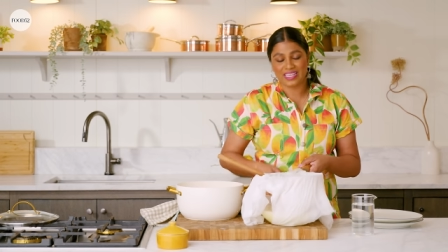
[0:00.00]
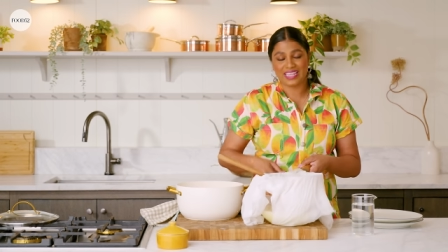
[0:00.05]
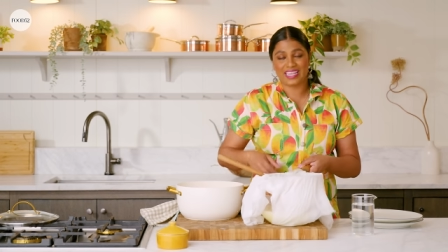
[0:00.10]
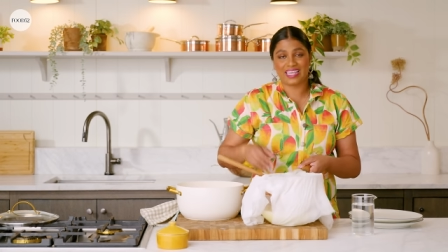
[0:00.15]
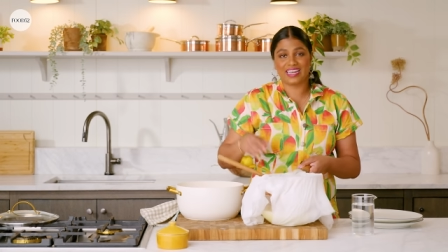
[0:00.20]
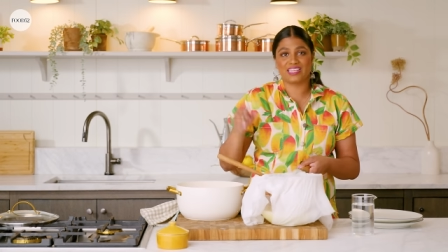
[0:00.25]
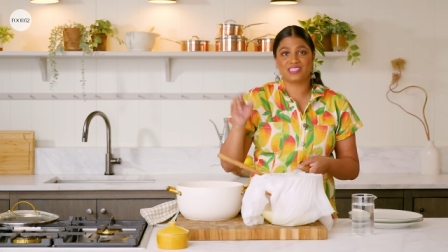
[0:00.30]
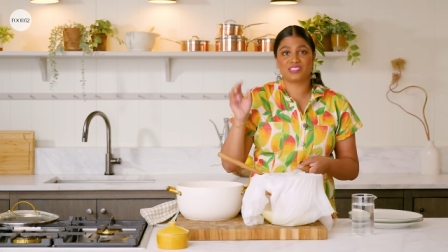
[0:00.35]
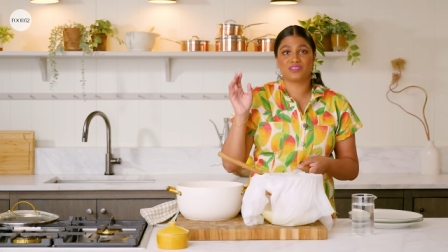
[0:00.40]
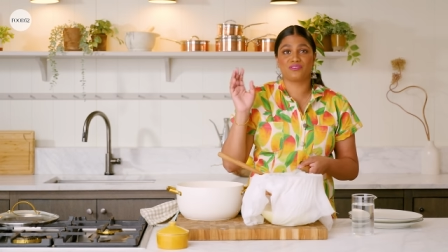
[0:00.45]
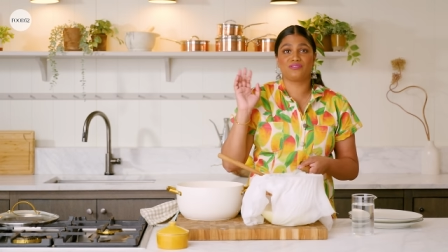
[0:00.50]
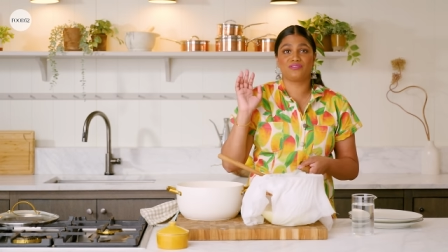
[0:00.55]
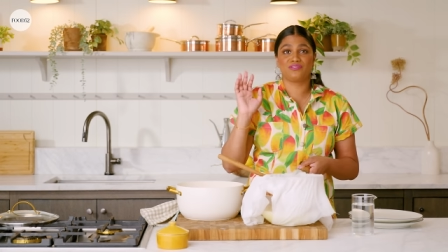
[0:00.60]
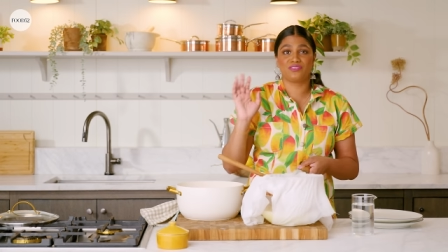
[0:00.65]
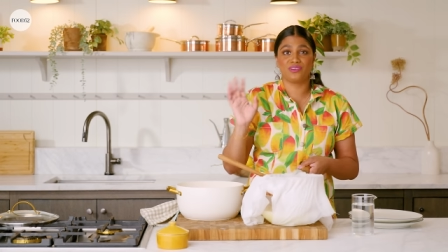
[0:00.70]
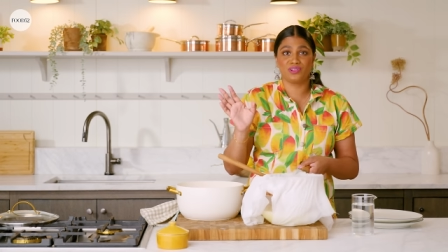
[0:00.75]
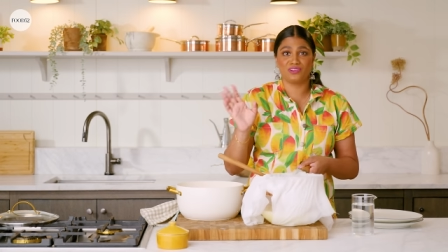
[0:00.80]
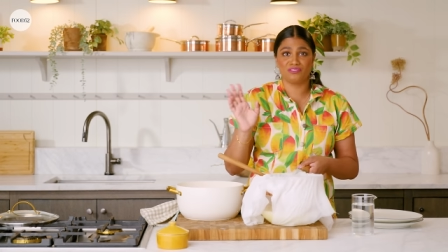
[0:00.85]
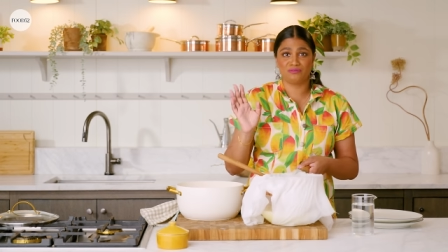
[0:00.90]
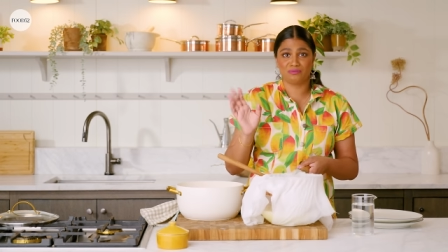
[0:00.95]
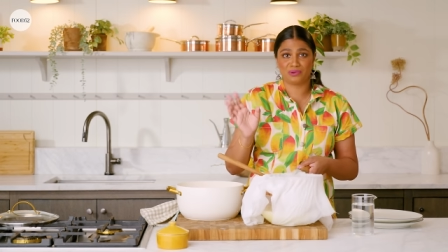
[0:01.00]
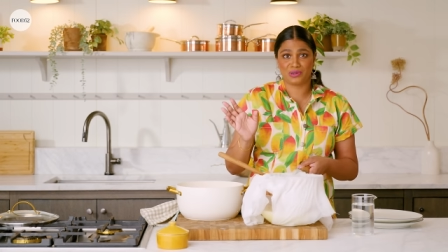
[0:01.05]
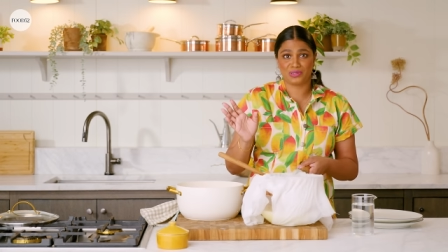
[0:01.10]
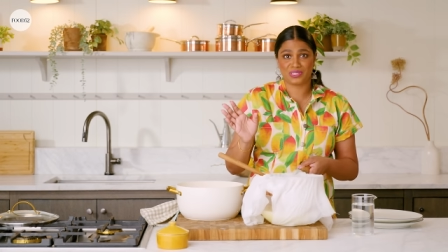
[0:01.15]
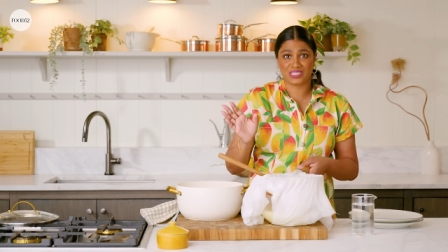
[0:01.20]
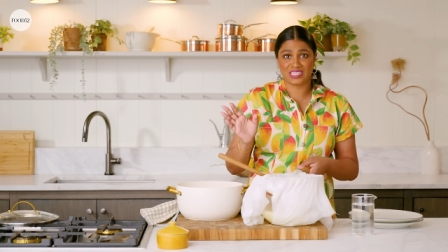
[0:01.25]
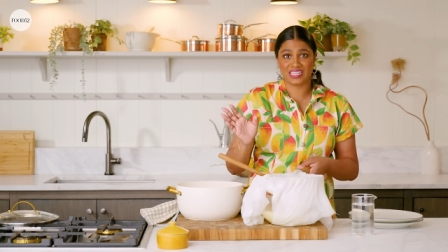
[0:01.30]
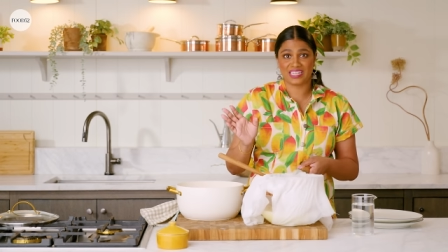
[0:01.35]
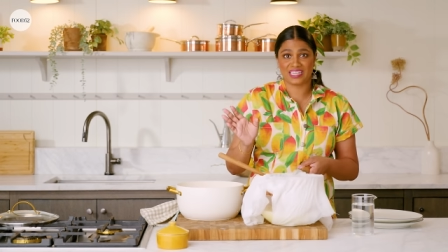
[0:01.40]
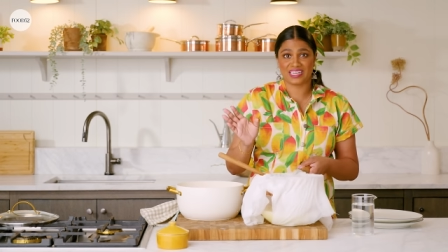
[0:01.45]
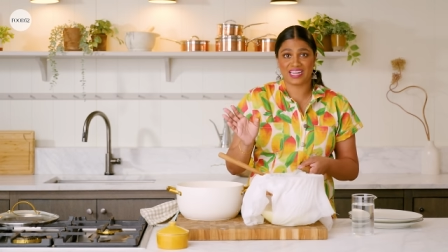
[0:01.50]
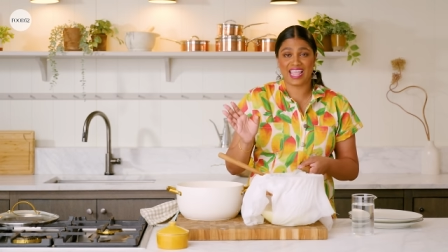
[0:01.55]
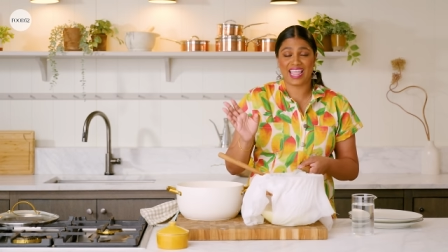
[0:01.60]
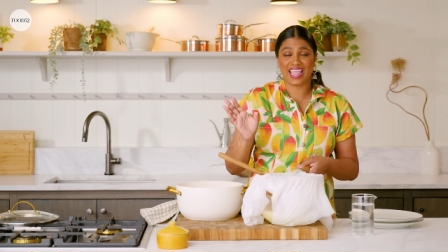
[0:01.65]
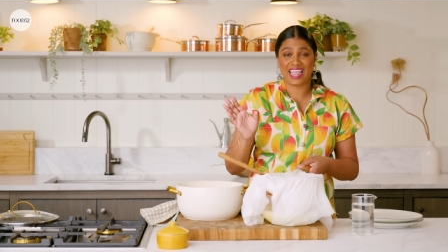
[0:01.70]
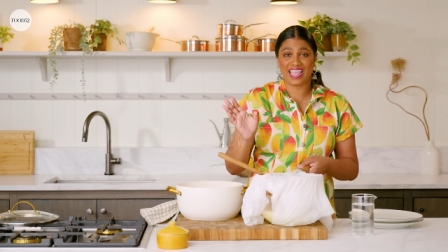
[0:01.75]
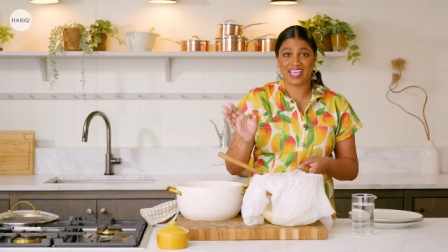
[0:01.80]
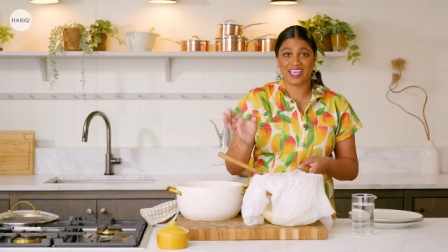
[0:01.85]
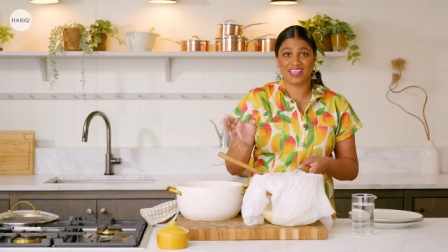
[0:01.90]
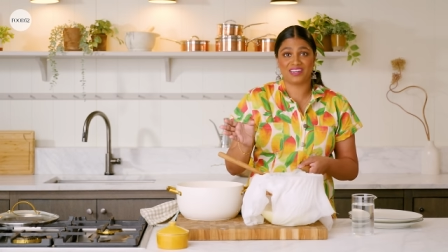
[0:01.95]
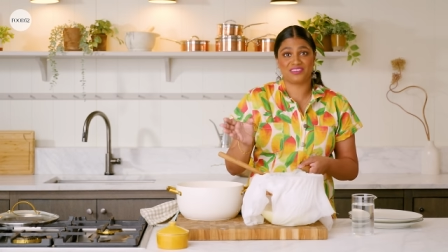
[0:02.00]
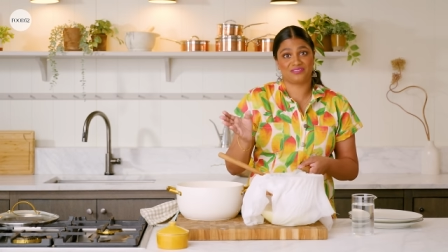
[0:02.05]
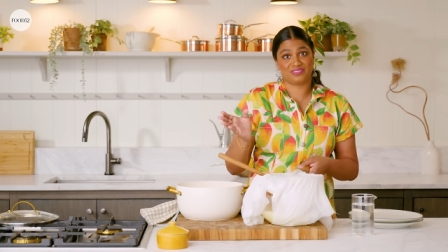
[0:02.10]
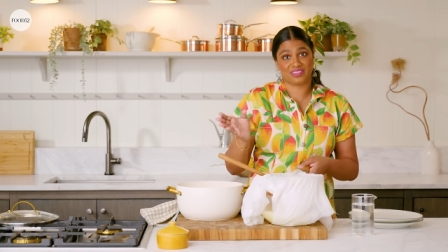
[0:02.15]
It is full of protein and